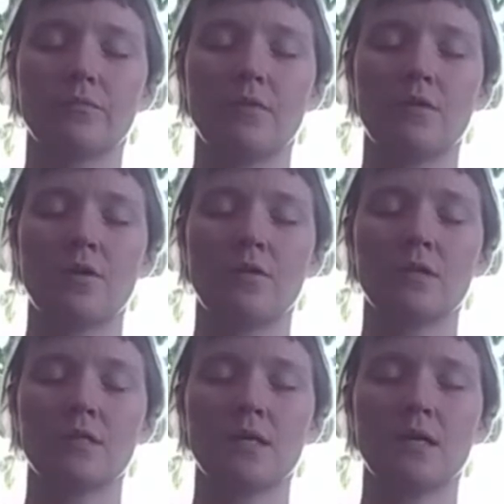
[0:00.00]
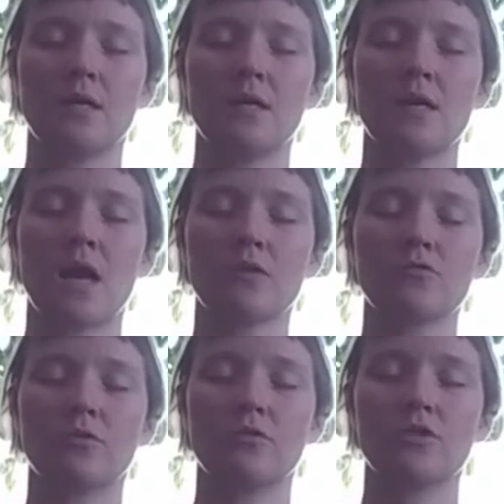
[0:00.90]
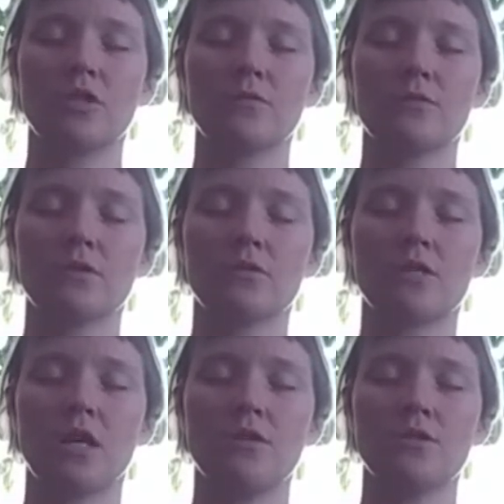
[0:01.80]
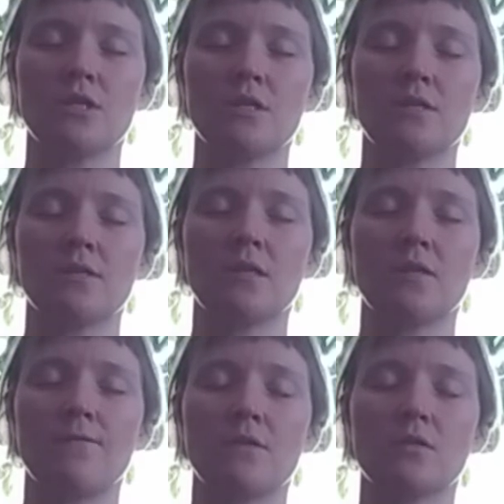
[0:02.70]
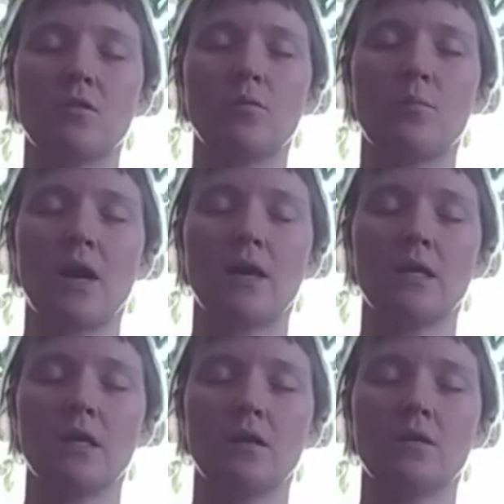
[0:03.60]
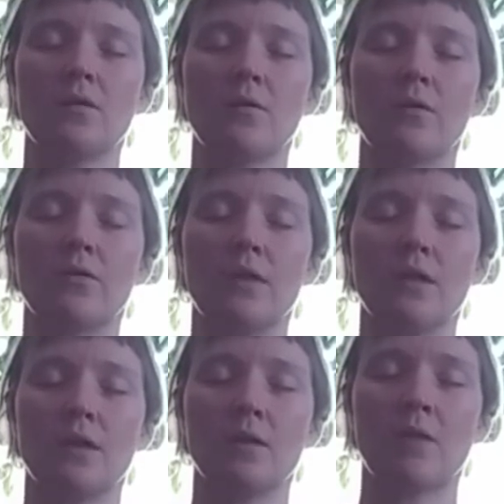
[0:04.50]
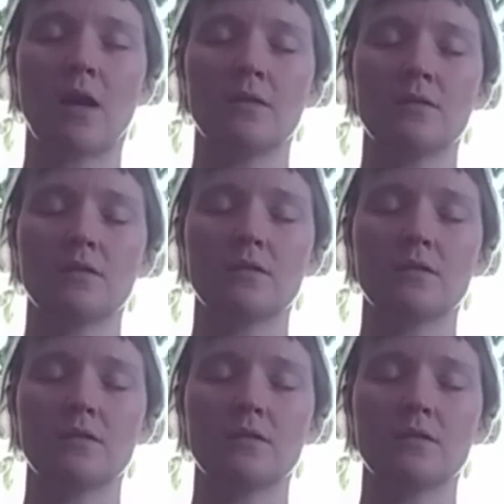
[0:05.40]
Noticing any natural shifts or changes in the physical body or thinking mind.